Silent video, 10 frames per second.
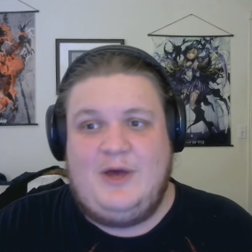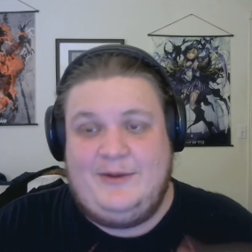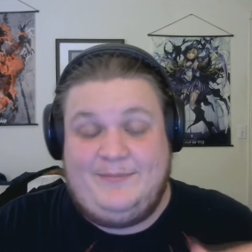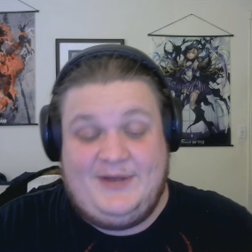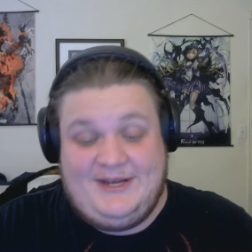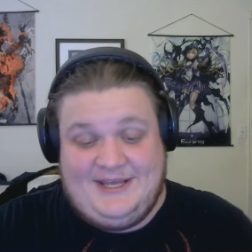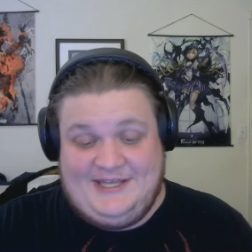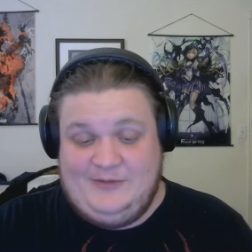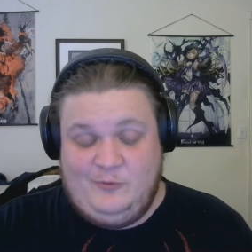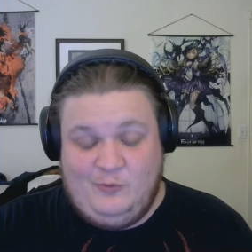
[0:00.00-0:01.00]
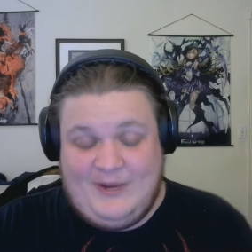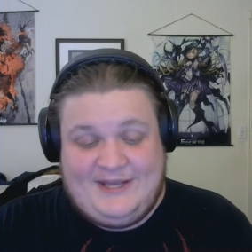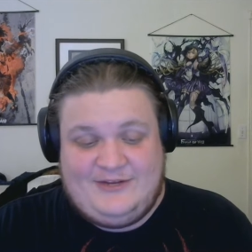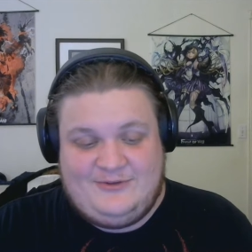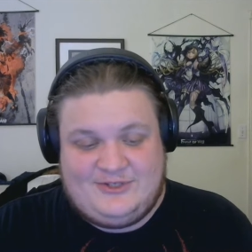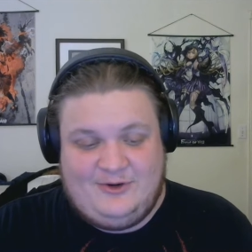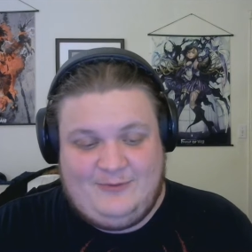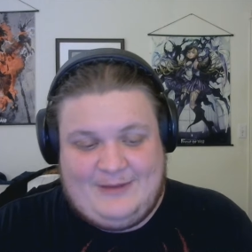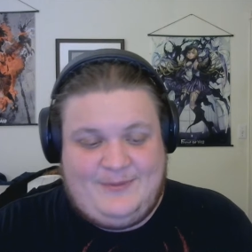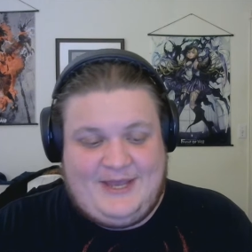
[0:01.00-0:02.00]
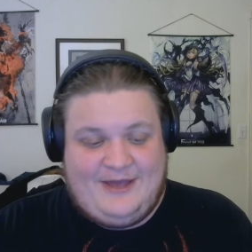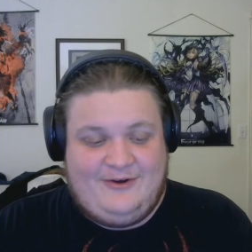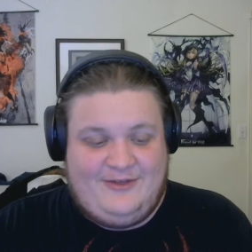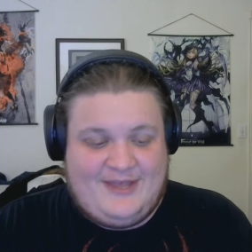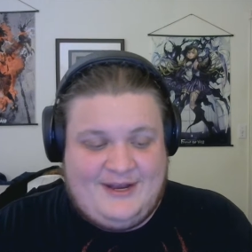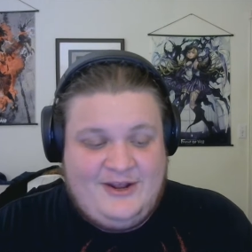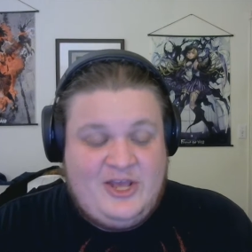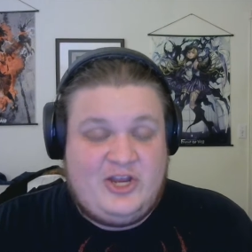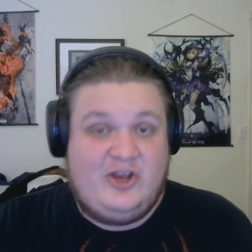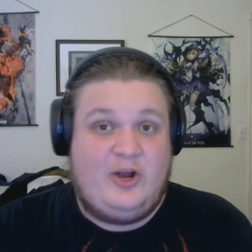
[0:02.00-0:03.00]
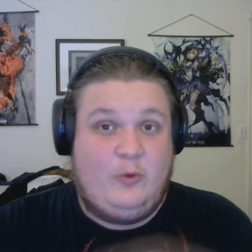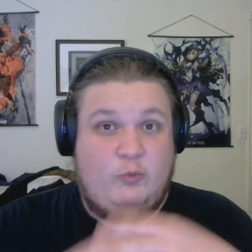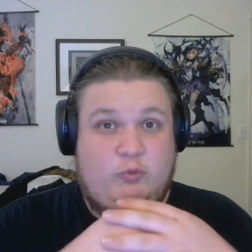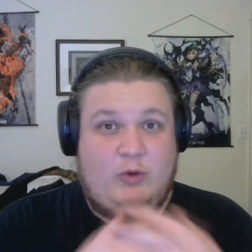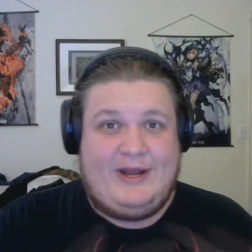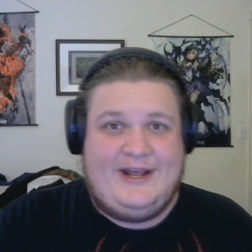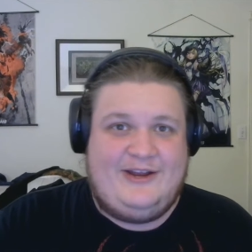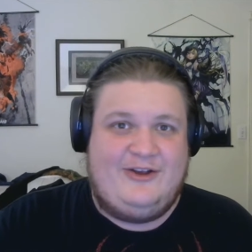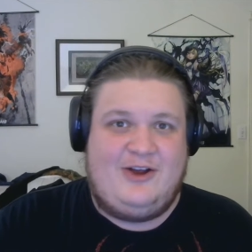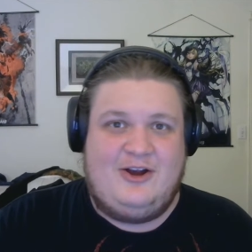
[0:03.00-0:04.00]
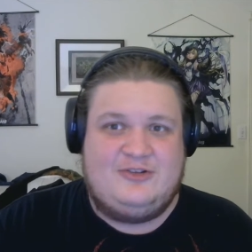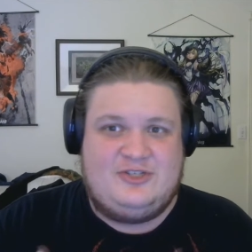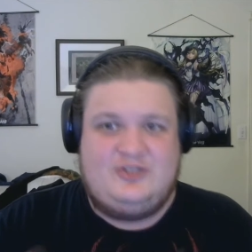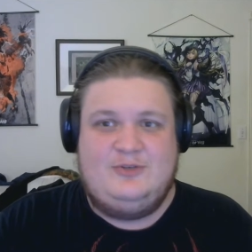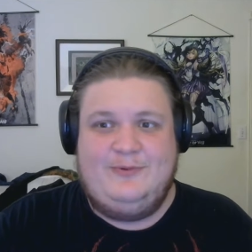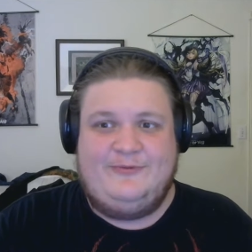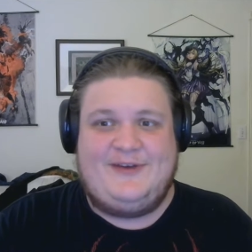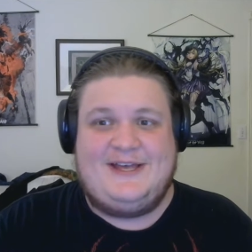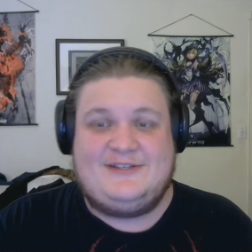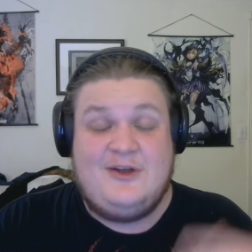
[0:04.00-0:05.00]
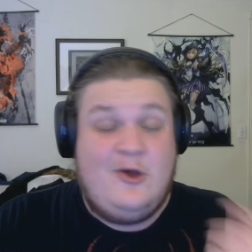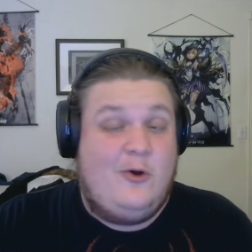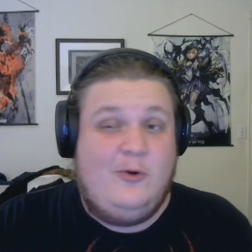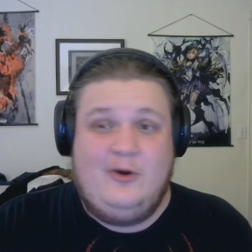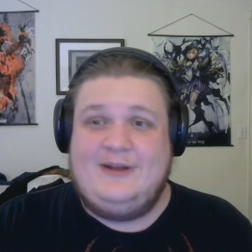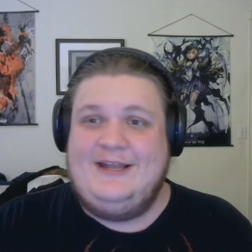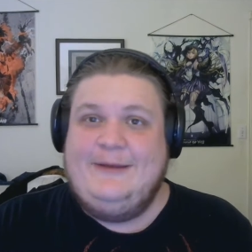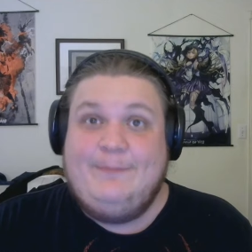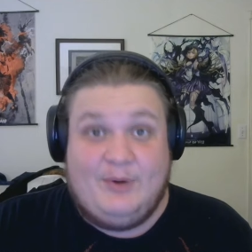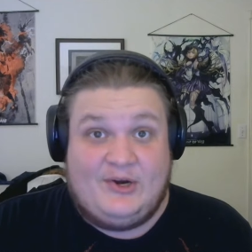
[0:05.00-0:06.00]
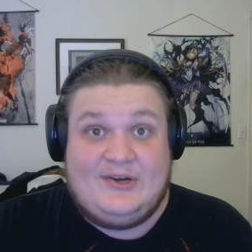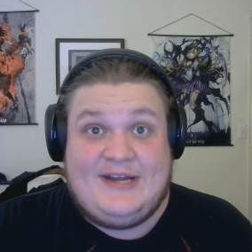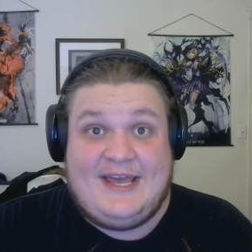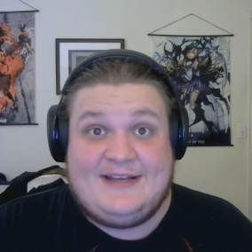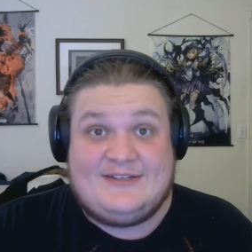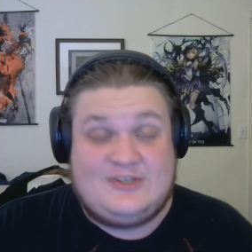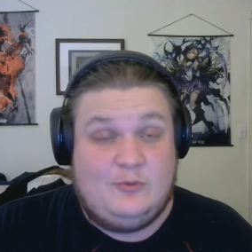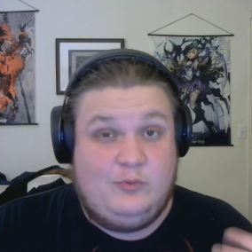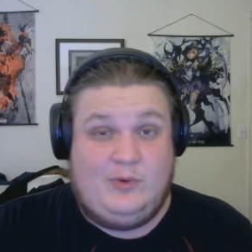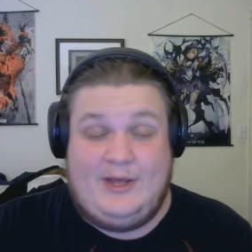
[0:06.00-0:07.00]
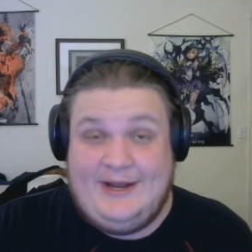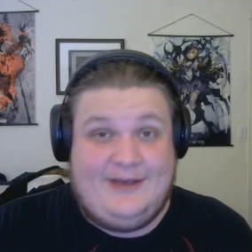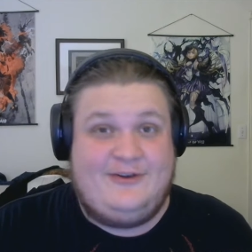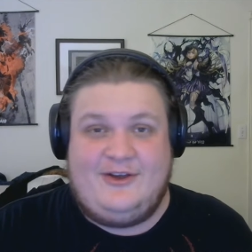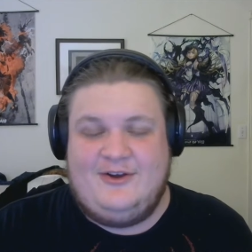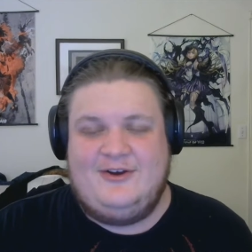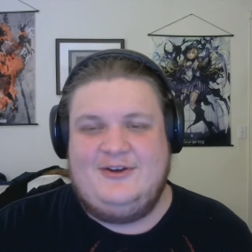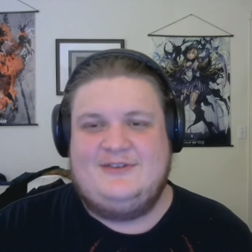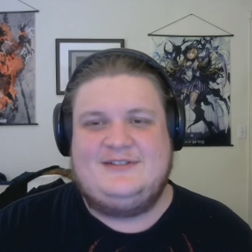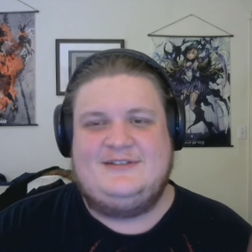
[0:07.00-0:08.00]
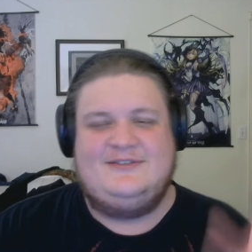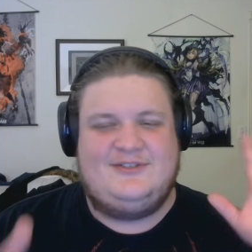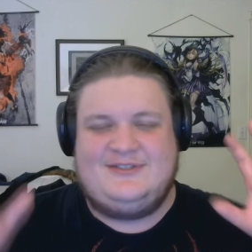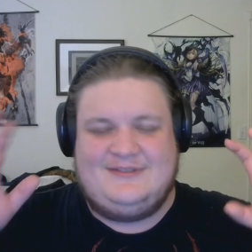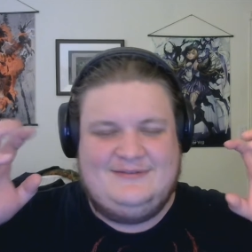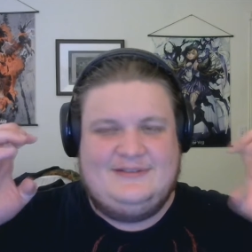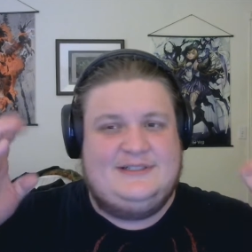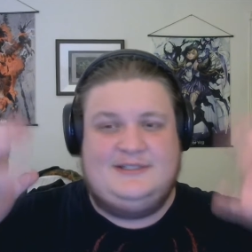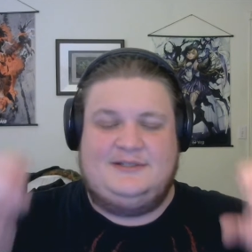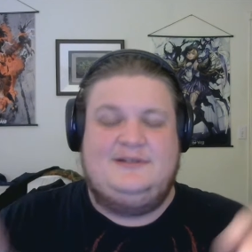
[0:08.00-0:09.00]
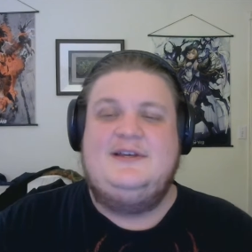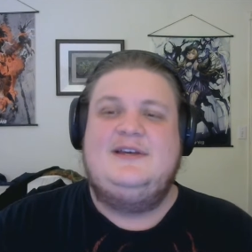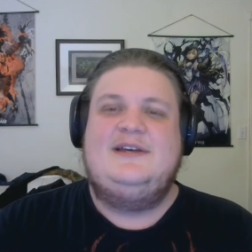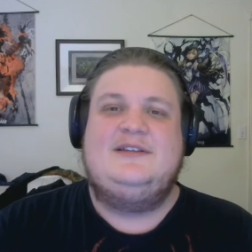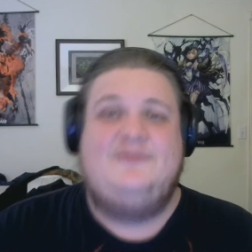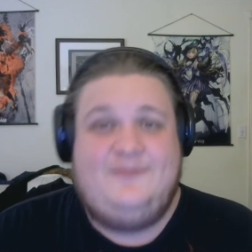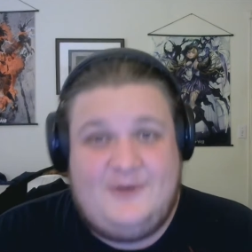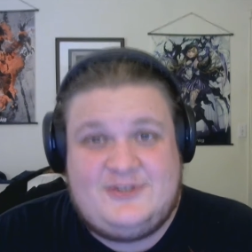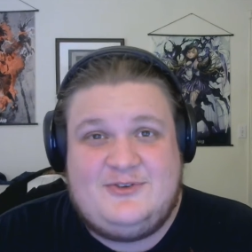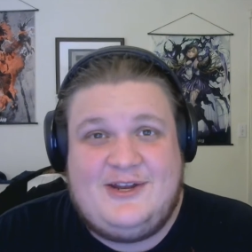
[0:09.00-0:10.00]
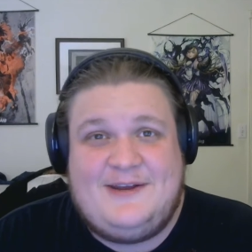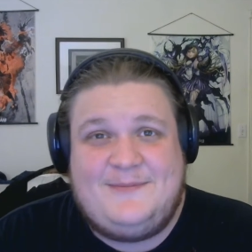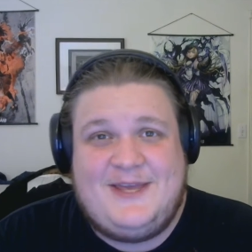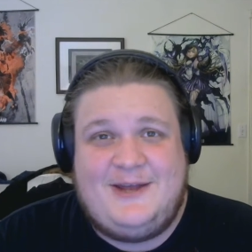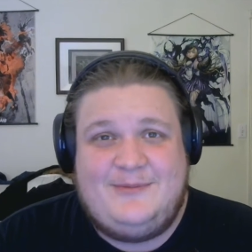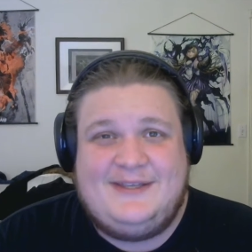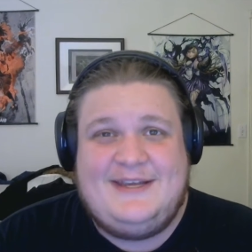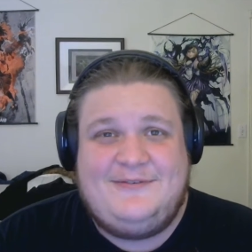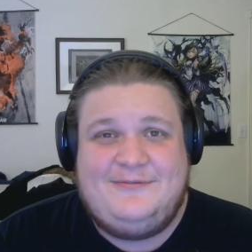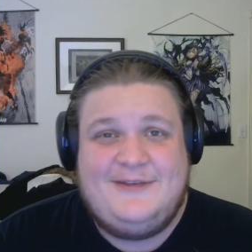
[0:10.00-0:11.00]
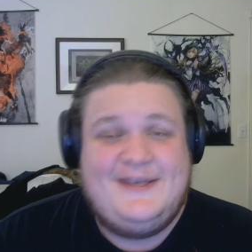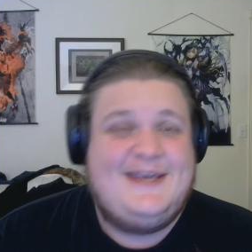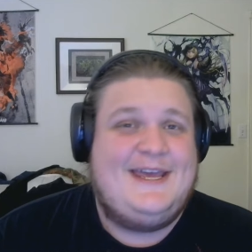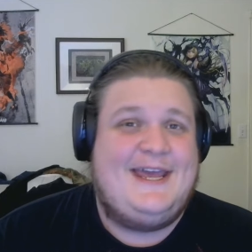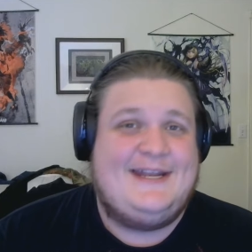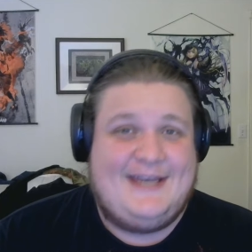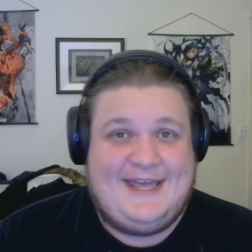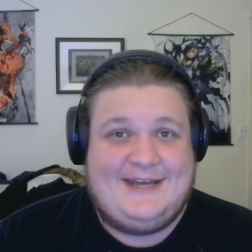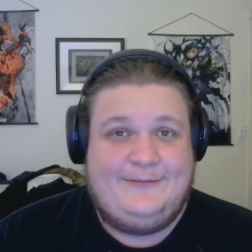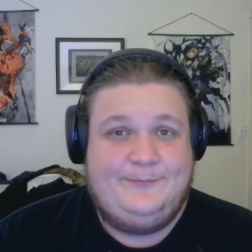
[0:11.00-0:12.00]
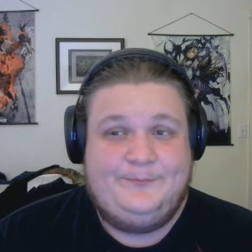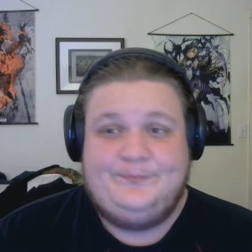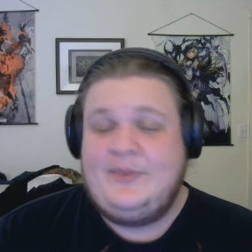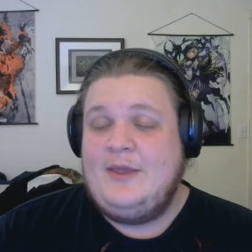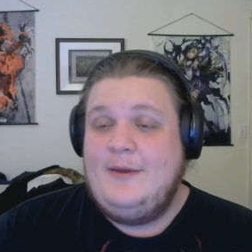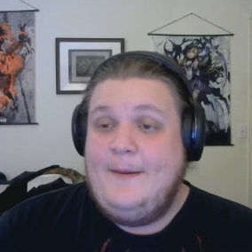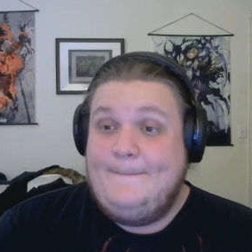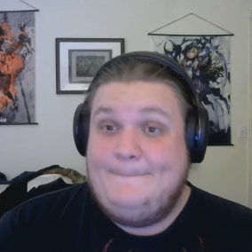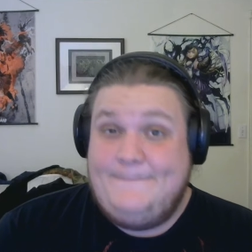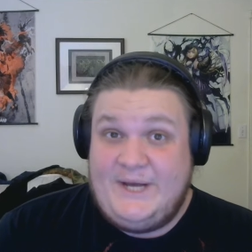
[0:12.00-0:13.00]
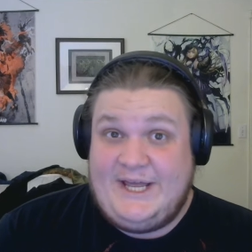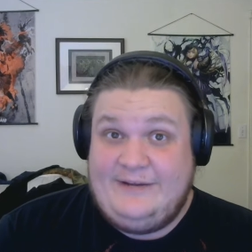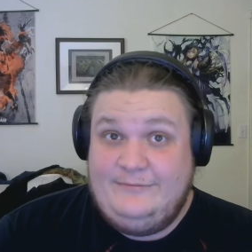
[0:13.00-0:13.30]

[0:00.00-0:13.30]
but when you start ramping out all that, you're gonna run out of your cards super fast. Or in burn decks, you run out of cards and you just it's frustrating beyond belief, and I hate it. But